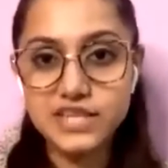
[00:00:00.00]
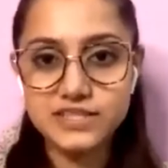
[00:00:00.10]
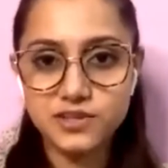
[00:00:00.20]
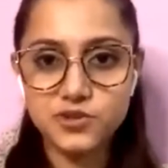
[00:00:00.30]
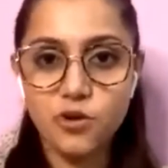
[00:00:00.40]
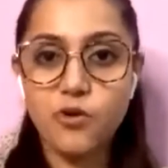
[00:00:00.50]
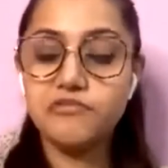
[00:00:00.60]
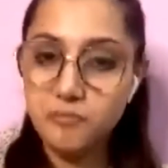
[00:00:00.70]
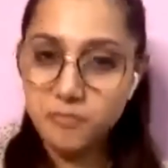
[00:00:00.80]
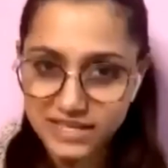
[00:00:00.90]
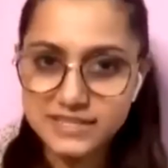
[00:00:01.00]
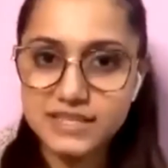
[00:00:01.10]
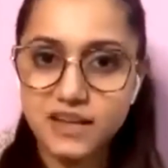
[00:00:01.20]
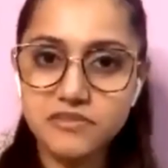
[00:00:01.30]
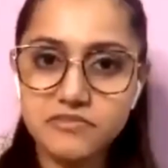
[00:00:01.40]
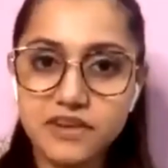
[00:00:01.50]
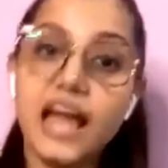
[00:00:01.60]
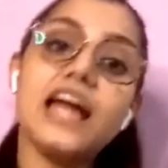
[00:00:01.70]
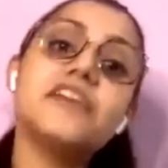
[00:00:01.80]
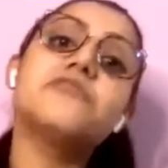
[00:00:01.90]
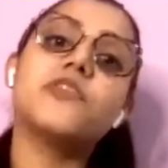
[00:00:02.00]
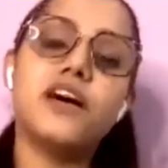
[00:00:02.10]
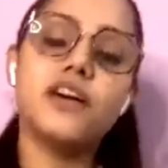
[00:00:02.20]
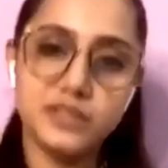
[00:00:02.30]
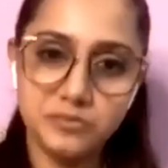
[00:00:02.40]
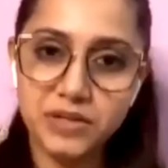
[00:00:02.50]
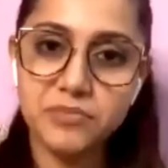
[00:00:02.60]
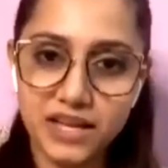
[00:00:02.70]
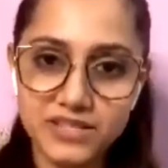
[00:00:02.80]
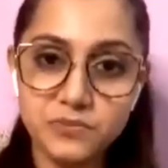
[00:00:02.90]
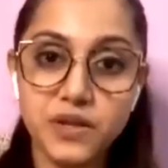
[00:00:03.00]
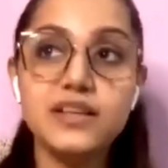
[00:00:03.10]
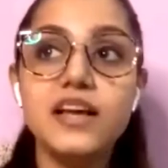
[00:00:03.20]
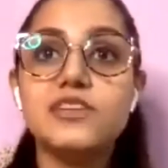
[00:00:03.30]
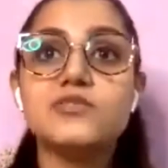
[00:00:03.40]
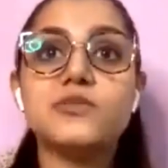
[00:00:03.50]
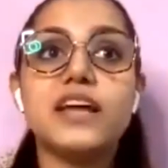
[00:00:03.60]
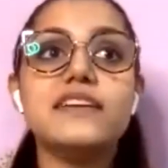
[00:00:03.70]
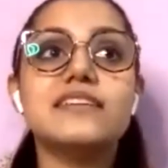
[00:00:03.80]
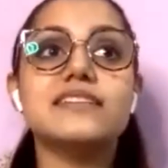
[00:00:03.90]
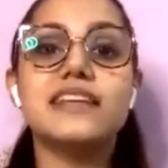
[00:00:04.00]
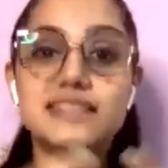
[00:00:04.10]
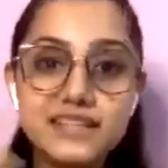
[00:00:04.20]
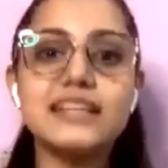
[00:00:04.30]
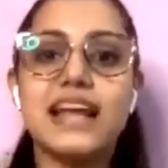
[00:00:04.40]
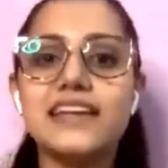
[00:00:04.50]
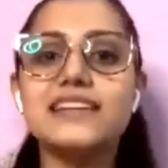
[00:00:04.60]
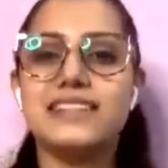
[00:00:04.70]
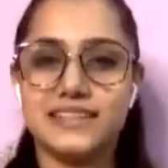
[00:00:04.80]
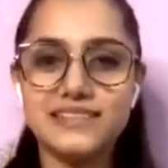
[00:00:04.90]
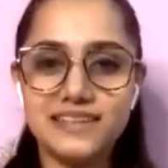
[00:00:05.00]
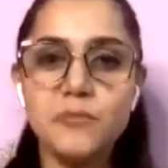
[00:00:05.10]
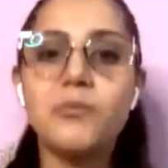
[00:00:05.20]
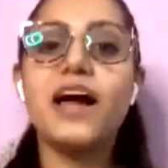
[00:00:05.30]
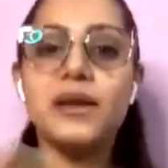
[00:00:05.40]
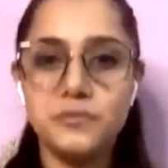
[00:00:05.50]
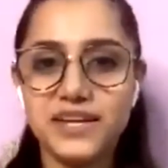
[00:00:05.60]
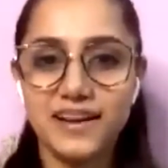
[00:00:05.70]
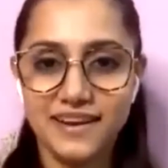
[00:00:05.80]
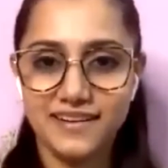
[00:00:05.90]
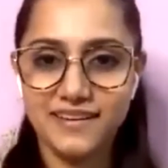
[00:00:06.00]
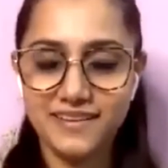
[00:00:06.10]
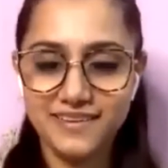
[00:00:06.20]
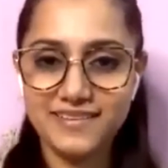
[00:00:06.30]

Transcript: research on for myself and for other people as well, so that there's a clarity why we are here.